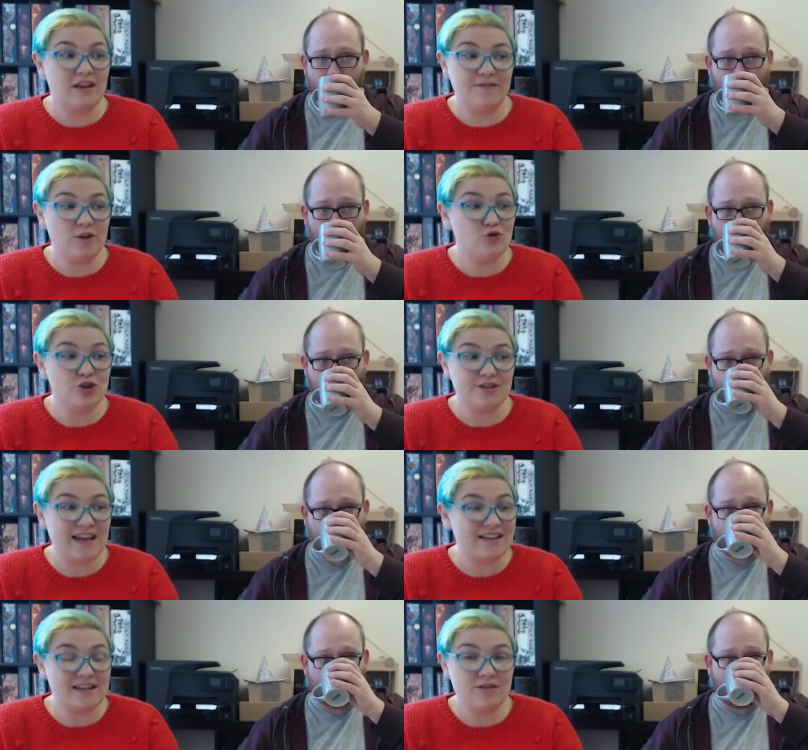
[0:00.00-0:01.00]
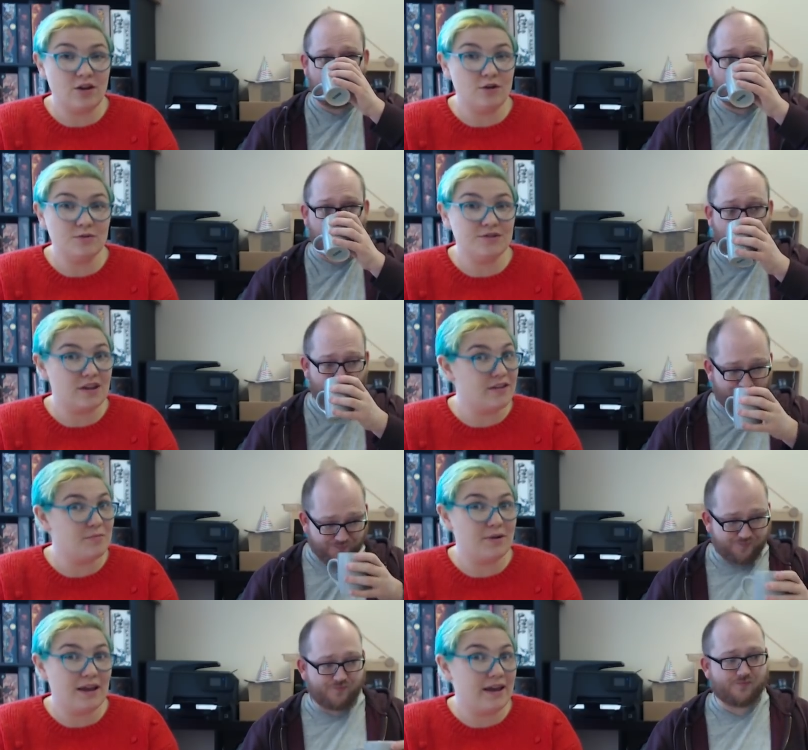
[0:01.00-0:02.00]
Speaker 1: if you just add in those and then
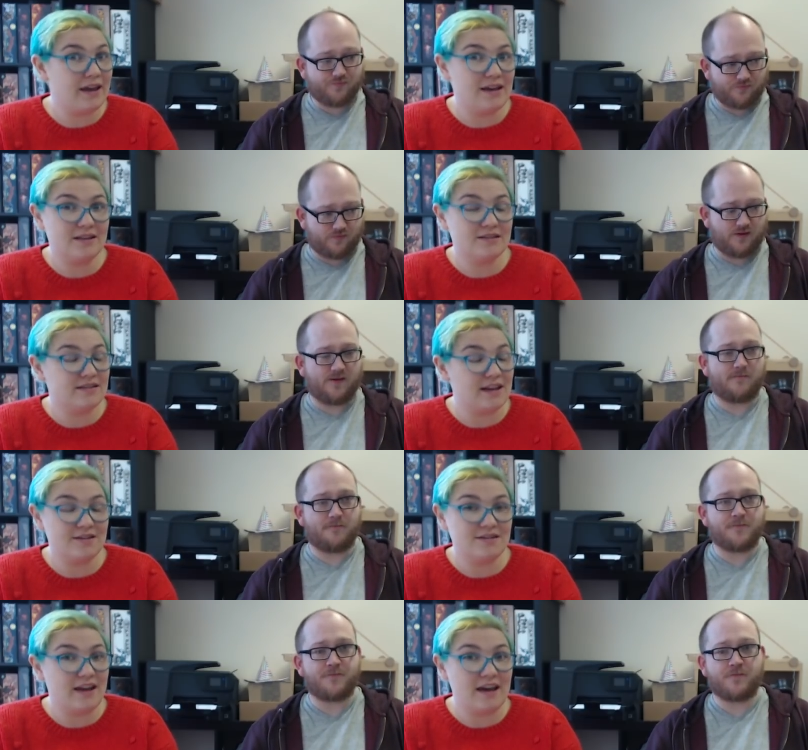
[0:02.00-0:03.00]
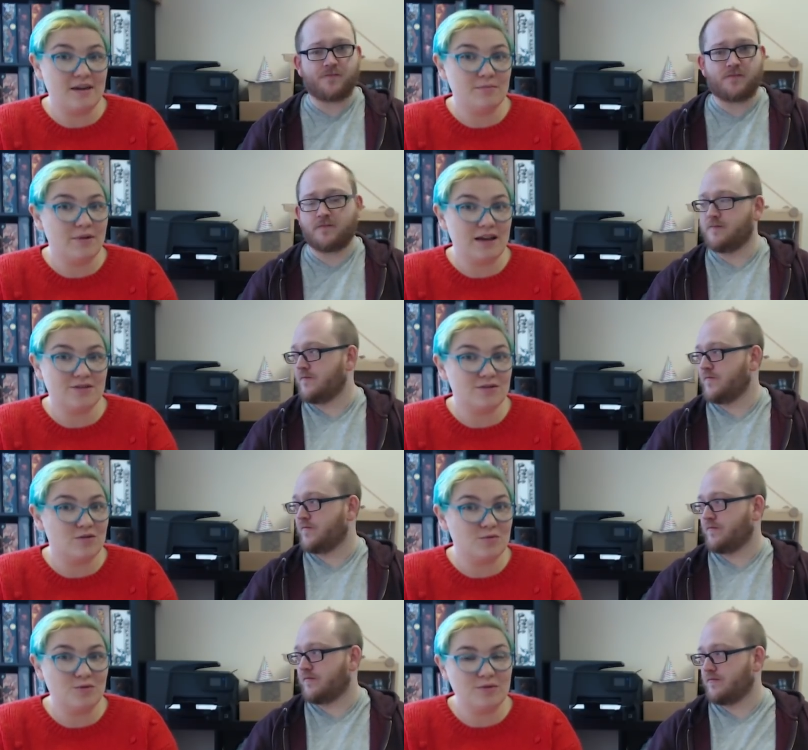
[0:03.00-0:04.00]
play a standard game as
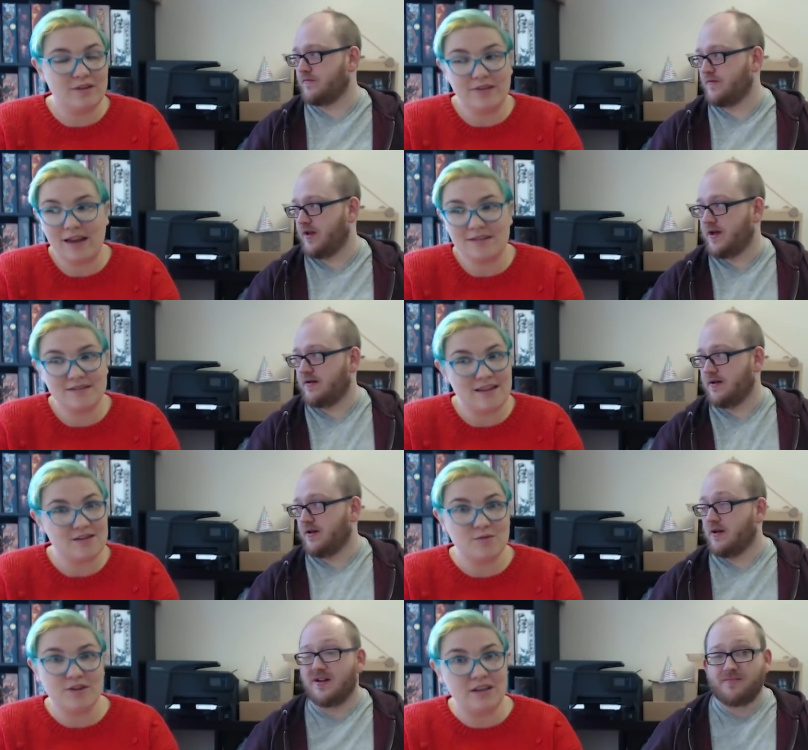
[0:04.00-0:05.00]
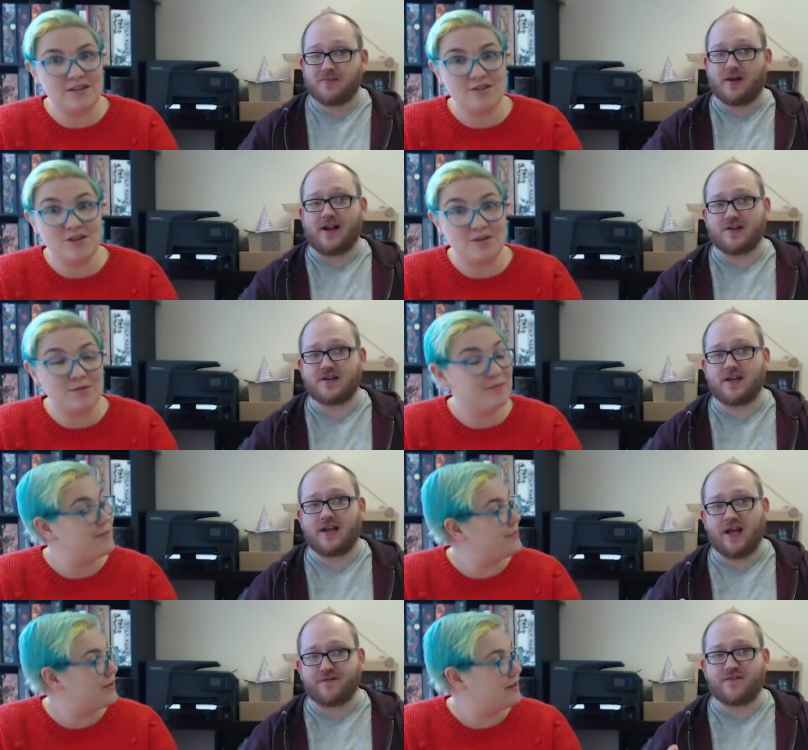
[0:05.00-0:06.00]
normal, then that's yeah. that's all you need to and do. And
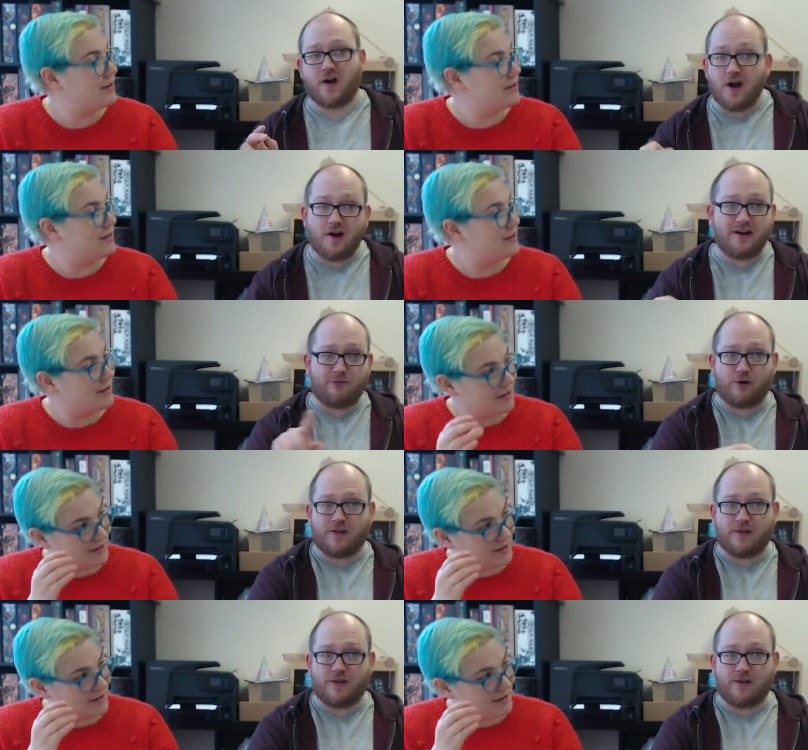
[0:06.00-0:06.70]
actually,
Speaker 2: if earlier on in